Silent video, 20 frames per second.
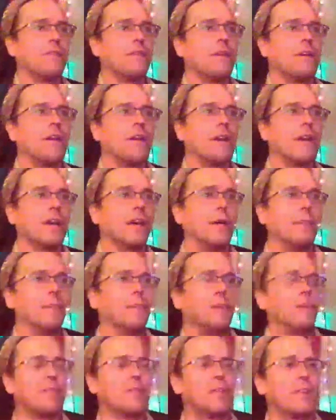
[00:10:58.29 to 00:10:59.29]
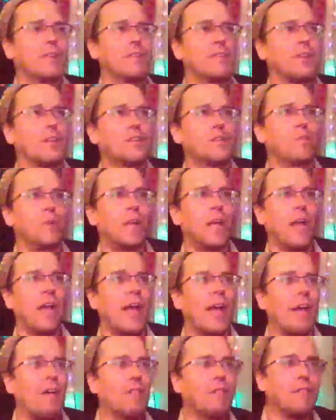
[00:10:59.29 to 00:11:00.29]

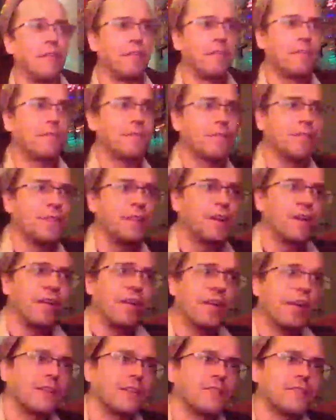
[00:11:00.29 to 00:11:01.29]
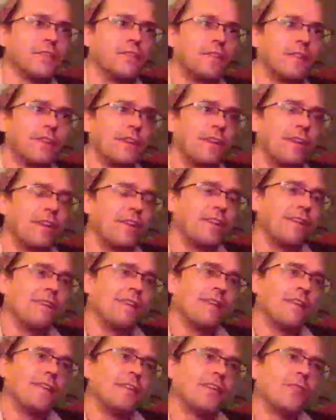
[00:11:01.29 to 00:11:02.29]
have lyrics.
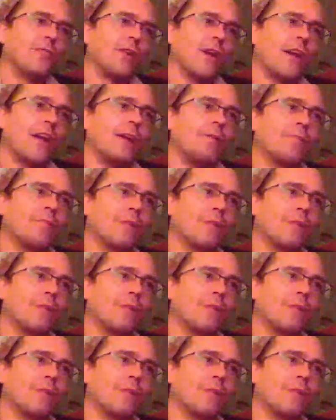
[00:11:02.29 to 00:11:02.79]
Right.